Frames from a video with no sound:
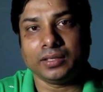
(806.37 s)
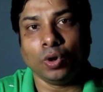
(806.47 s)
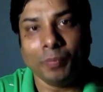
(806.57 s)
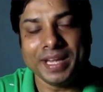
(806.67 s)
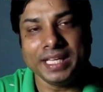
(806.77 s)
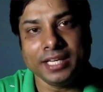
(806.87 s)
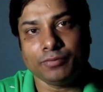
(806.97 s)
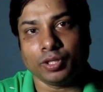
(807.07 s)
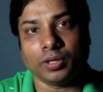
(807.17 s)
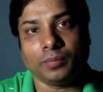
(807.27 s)
opening it
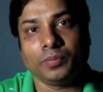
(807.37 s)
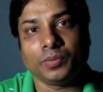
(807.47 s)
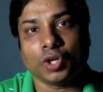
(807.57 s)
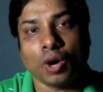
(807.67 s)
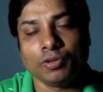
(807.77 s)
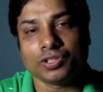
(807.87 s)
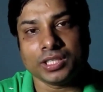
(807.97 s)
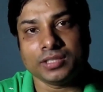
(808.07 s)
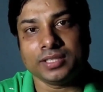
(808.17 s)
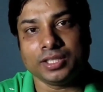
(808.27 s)
for the common
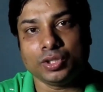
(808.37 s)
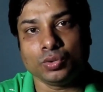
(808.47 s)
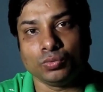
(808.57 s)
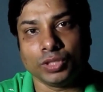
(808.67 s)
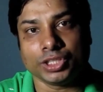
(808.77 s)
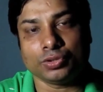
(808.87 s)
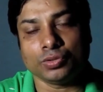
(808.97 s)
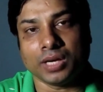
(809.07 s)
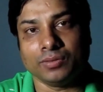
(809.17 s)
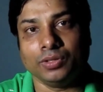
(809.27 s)
citizen to watch, to
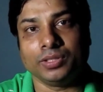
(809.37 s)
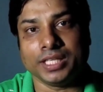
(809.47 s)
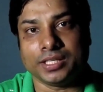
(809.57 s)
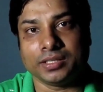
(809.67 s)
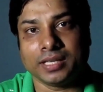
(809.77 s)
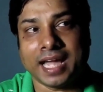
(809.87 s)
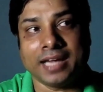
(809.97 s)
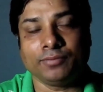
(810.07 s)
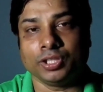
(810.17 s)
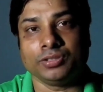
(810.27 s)
download it,
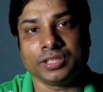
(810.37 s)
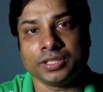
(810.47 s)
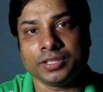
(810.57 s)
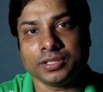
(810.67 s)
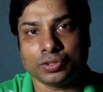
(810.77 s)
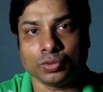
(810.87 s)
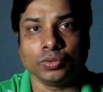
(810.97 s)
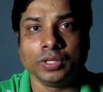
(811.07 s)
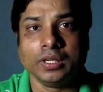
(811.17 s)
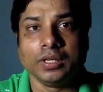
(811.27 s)
and for the researchers to